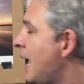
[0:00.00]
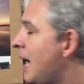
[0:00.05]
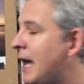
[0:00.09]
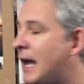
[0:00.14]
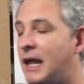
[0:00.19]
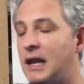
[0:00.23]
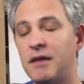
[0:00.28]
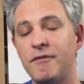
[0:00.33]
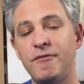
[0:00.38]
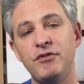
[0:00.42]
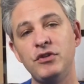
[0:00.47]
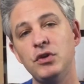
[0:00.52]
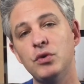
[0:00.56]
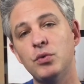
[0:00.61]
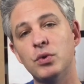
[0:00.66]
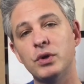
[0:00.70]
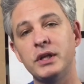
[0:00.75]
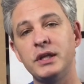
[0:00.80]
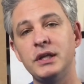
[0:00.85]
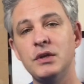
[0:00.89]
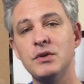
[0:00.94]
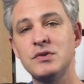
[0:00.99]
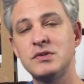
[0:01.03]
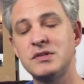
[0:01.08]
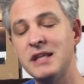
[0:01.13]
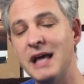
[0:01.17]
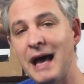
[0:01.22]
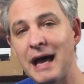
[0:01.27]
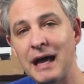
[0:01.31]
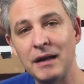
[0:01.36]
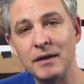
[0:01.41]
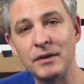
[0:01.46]
And if you were to use
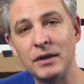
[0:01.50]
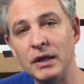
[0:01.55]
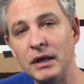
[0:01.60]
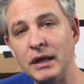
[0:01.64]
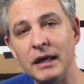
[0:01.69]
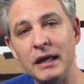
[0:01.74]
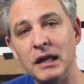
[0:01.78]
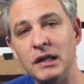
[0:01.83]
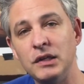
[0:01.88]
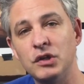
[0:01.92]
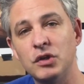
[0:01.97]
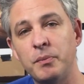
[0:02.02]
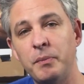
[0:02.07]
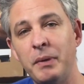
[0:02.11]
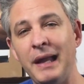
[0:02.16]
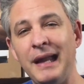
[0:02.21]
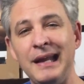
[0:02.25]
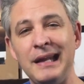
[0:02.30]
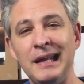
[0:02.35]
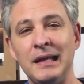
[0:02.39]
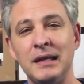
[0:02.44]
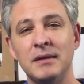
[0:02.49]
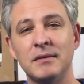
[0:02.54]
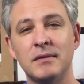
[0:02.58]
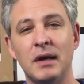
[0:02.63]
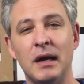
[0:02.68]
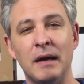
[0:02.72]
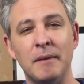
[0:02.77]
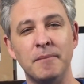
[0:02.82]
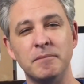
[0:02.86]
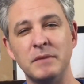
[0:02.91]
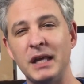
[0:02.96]
that in your painting,
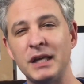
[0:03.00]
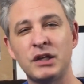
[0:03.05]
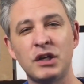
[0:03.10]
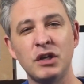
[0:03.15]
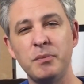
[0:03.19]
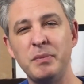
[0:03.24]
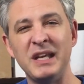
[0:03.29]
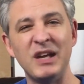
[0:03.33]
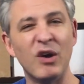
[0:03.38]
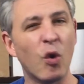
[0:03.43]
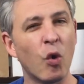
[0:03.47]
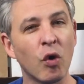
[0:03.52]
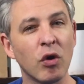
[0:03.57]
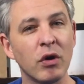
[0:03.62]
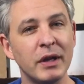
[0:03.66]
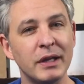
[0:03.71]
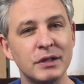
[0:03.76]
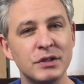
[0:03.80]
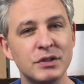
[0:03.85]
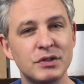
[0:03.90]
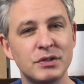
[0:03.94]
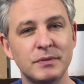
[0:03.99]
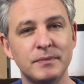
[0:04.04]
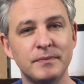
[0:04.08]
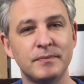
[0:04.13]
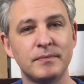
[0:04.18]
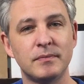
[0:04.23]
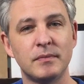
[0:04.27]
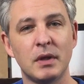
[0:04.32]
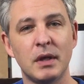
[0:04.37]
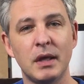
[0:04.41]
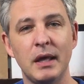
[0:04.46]
it could be orange.
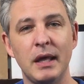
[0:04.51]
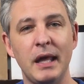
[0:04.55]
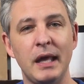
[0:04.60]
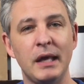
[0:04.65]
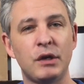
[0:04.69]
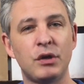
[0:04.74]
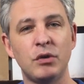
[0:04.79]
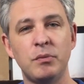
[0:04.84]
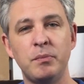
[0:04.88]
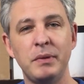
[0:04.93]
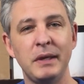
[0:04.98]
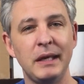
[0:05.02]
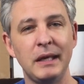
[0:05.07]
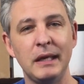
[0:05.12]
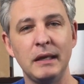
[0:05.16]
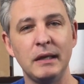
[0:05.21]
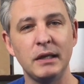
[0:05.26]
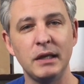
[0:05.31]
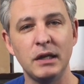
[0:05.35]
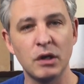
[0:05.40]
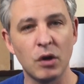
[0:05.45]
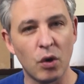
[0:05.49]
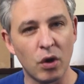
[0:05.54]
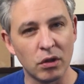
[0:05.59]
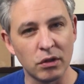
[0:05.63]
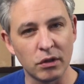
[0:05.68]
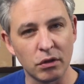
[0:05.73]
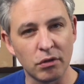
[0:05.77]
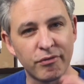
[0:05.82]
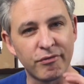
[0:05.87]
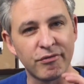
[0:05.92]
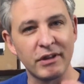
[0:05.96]
It could be, you know, a
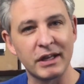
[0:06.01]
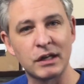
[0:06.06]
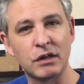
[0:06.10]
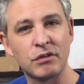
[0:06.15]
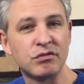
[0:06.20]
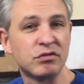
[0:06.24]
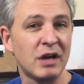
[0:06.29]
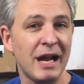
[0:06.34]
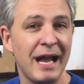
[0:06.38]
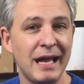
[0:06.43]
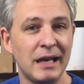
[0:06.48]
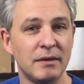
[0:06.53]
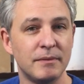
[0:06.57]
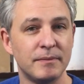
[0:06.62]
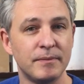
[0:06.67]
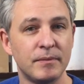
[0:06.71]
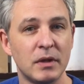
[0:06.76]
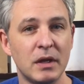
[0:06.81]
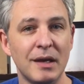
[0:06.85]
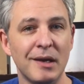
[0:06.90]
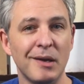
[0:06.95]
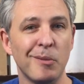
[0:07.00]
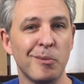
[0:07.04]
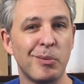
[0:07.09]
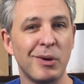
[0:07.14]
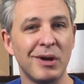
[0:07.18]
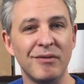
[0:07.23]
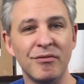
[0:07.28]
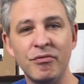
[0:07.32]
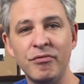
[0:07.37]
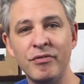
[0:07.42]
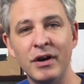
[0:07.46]
little flick of red,
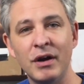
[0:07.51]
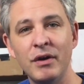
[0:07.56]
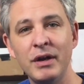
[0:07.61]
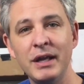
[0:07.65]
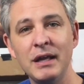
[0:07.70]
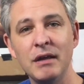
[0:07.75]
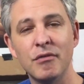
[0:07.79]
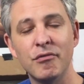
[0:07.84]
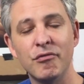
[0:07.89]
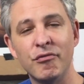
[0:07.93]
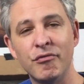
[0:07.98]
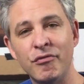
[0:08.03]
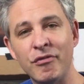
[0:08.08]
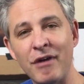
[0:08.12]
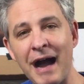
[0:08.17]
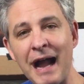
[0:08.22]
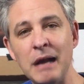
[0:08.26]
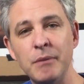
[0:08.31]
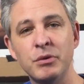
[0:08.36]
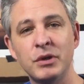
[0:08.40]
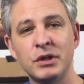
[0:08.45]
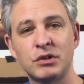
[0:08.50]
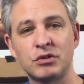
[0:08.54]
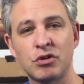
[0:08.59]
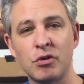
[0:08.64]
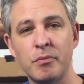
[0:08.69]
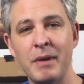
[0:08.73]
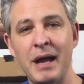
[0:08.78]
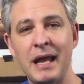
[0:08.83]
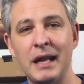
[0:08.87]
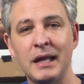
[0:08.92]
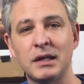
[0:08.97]
but very vibrant
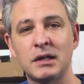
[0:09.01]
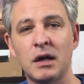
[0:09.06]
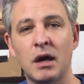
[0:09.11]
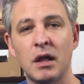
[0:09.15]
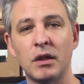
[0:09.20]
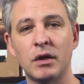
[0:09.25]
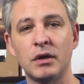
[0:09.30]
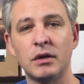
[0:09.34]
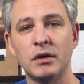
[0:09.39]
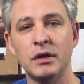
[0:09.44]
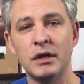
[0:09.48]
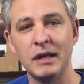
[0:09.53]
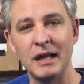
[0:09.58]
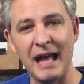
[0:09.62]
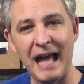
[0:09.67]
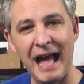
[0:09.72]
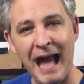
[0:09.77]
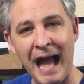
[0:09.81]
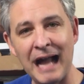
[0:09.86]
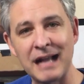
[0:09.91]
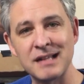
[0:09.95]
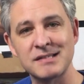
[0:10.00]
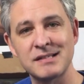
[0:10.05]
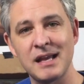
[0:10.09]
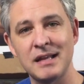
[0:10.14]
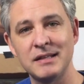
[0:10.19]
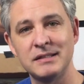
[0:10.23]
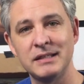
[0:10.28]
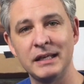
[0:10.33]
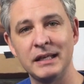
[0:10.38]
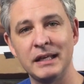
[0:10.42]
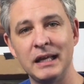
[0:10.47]
chromatic color.
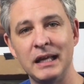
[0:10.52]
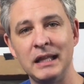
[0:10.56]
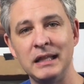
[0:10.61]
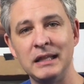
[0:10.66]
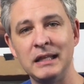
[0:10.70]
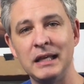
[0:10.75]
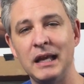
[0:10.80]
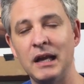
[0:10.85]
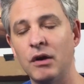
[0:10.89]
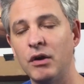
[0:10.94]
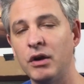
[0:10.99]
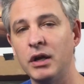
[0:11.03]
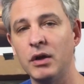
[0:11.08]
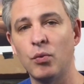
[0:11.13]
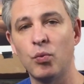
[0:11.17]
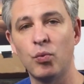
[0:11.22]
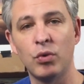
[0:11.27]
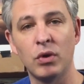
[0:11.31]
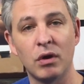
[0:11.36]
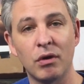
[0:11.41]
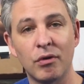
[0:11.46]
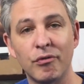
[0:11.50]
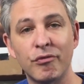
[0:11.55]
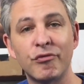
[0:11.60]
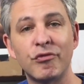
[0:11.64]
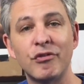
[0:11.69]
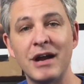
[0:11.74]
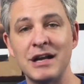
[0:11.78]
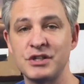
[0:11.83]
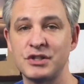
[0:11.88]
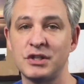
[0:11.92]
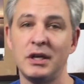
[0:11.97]
Accenting in the area will
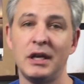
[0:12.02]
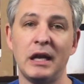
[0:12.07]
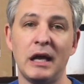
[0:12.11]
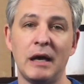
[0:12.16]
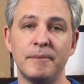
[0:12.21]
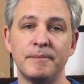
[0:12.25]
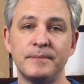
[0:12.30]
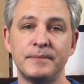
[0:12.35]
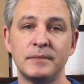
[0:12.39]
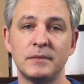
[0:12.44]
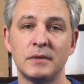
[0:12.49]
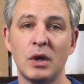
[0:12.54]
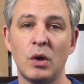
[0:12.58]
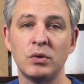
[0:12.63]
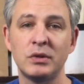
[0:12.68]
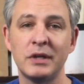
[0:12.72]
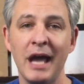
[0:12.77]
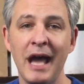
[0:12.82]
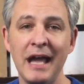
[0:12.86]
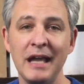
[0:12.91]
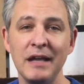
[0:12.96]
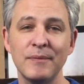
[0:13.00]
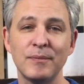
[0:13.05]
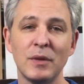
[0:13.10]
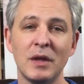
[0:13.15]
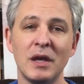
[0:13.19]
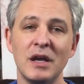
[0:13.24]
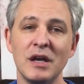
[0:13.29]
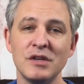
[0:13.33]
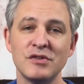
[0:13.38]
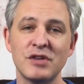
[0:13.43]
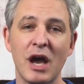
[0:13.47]
freshen it up. Okay,
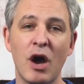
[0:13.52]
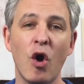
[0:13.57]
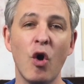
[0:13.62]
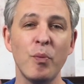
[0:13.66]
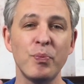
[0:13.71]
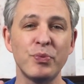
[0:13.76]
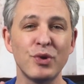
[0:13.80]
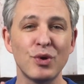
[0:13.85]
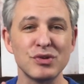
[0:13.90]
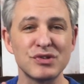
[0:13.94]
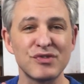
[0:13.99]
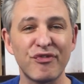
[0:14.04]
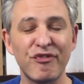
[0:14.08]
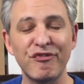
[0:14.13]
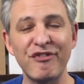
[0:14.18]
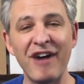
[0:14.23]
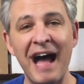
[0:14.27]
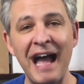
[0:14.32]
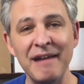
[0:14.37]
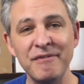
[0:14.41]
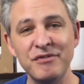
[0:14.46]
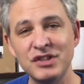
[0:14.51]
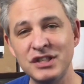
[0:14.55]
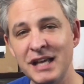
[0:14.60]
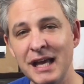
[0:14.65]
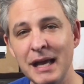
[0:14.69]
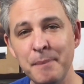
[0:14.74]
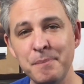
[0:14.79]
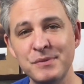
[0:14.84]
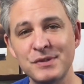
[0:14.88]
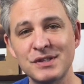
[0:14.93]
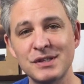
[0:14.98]
so I hope those 5
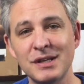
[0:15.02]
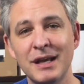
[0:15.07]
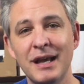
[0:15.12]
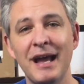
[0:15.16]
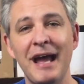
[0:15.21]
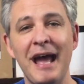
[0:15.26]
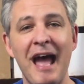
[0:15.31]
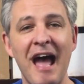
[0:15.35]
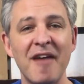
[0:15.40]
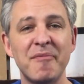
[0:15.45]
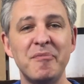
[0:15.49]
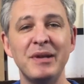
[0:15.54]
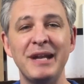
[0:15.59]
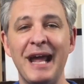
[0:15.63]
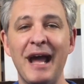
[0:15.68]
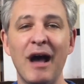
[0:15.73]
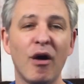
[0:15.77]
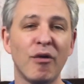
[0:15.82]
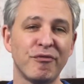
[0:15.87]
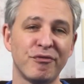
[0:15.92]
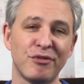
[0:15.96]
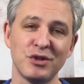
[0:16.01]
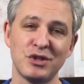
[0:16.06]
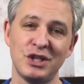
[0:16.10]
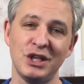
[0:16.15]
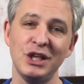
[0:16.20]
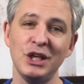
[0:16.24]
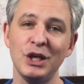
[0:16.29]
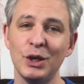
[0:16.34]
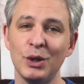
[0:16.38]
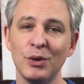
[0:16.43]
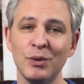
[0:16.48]
tips have been helpful
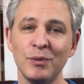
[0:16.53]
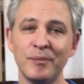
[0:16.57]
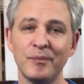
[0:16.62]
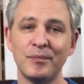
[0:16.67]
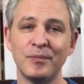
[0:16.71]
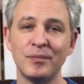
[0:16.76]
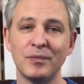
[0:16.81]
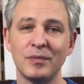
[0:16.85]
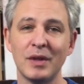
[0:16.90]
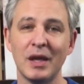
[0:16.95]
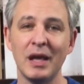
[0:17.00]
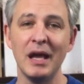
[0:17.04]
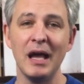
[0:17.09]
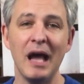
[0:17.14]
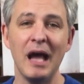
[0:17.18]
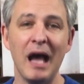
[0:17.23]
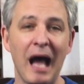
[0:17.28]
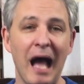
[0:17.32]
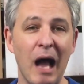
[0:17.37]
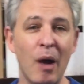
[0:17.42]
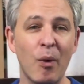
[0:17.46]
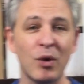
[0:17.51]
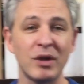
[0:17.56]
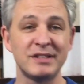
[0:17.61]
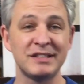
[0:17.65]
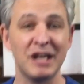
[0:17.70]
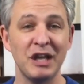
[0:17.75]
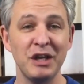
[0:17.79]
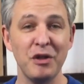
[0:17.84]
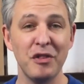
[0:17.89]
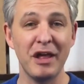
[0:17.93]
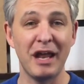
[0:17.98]
to you. I want to
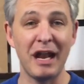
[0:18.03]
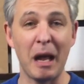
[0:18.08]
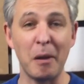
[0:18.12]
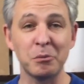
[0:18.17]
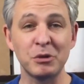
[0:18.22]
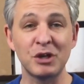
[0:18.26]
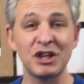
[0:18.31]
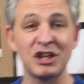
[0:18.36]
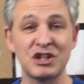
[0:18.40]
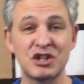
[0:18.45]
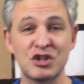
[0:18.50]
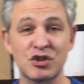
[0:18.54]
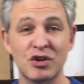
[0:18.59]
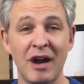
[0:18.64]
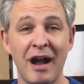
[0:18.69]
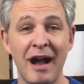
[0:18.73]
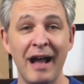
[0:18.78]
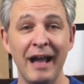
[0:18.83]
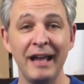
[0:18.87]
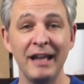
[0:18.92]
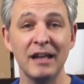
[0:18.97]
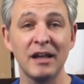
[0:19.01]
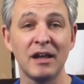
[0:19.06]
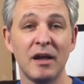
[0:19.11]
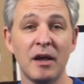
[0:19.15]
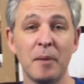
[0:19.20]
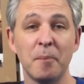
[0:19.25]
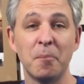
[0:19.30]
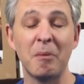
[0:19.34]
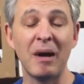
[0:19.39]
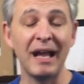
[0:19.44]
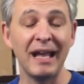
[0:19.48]
tell you that I'm going to try
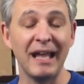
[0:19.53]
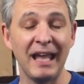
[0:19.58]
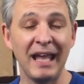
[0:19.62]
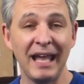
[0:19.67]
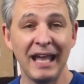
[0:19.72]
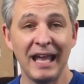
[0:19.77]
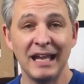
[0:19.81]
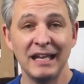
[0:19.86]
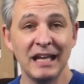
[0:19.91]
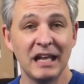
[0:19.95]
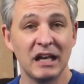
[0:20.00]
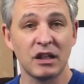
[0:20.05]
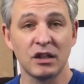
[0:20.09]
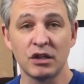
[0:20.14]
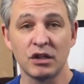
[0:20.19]
my hand at a